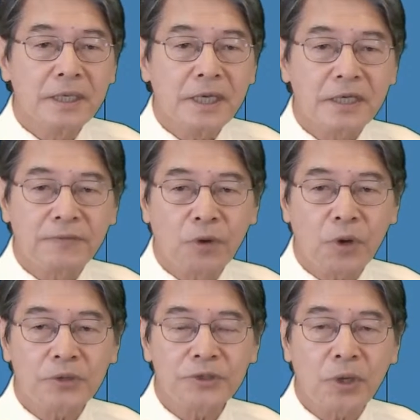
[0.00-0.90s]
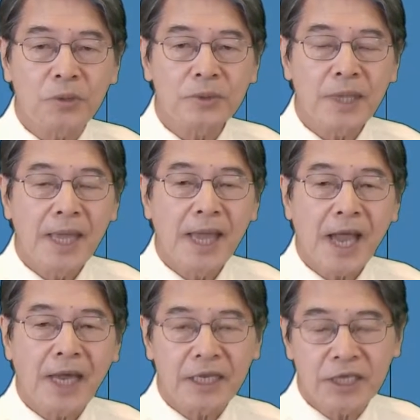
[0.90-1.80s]
in the focal zone
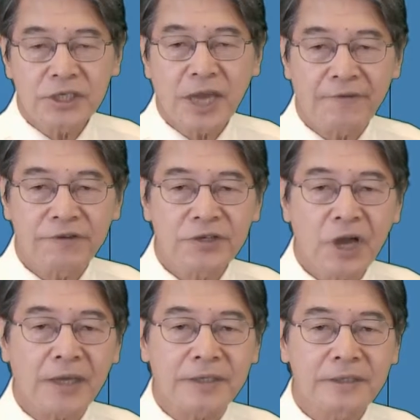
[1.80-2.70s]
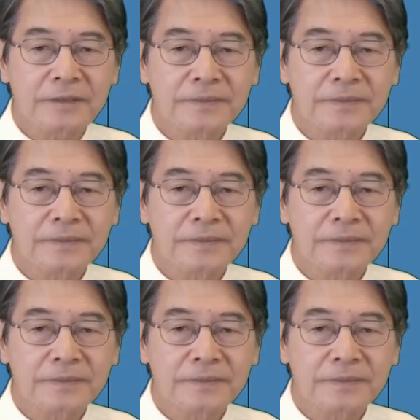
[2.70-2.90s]
at each HIFU shot.